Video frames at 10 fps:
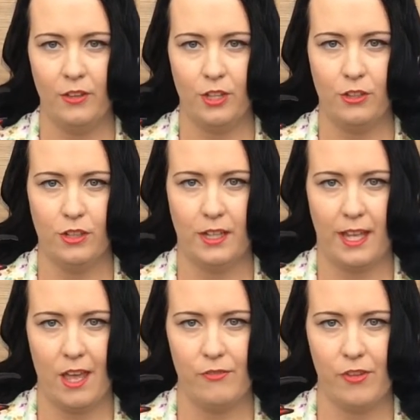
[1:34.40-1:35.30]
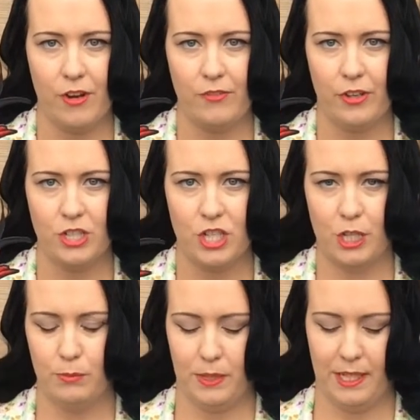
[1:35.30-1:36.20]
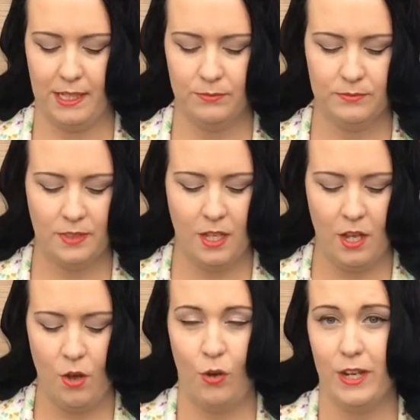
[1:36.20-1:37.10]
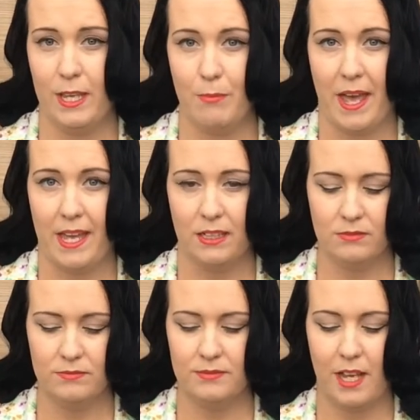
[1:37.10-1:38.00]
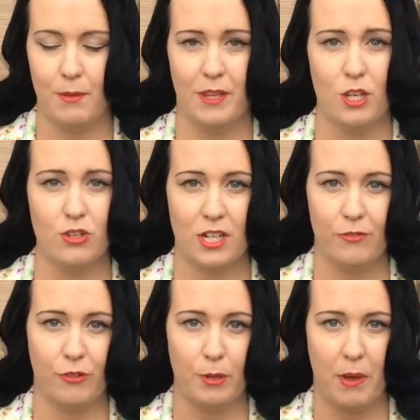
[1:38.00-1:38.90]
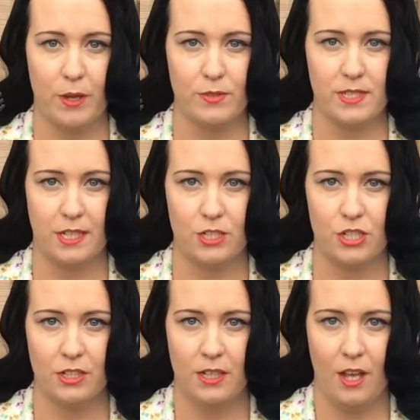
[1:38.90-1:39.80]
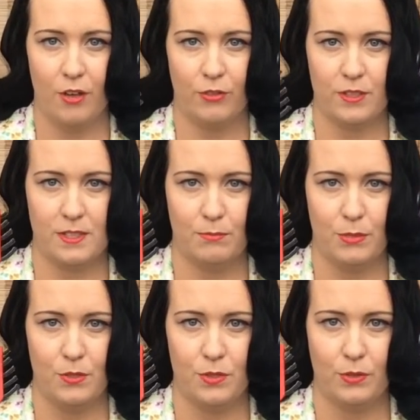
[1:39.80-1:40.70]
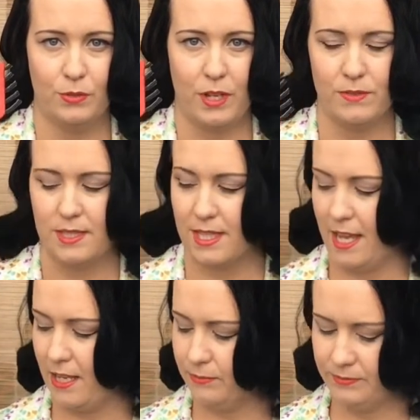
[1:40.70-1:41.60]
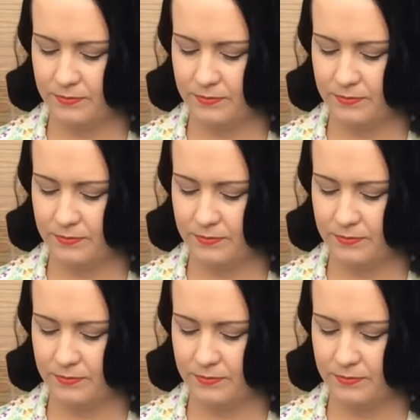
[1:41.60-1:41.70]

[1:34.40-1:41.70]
you can get very, very cheaply on eBay. They're usually free postage. I've got some musical notes there,